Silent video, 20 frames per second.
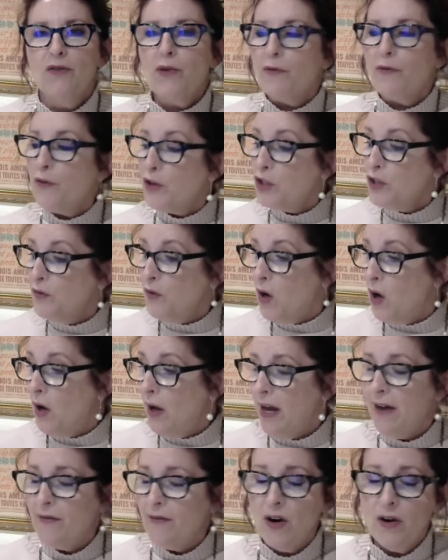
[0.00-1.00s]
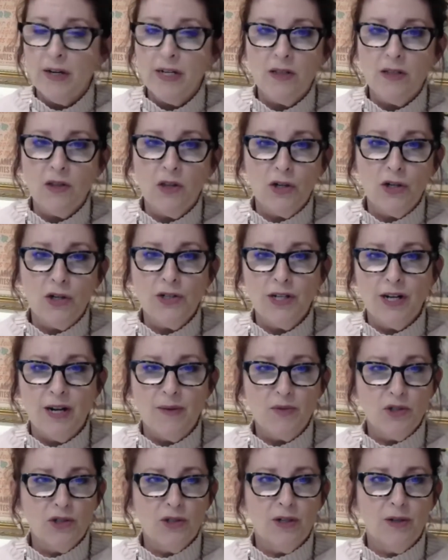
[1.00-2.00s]
Well, first of all, I've already learned, and I'm
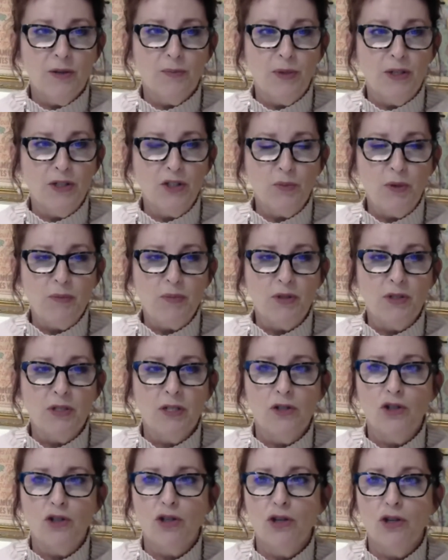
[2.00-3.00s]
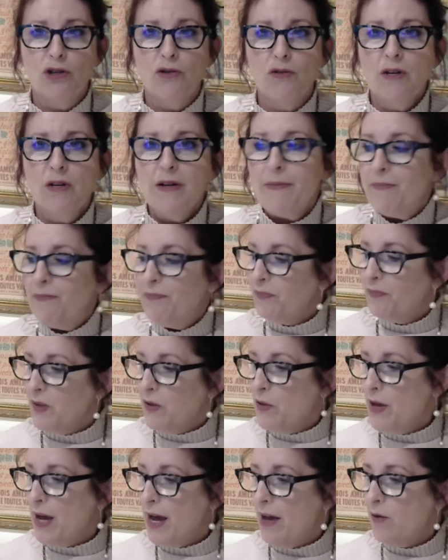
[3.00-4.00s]
sure a bunch of people did too,
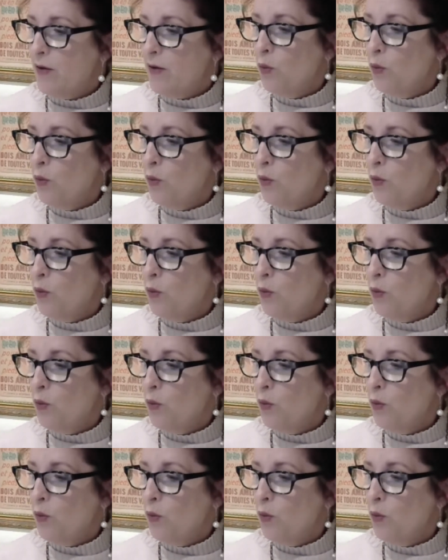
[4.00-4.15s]
that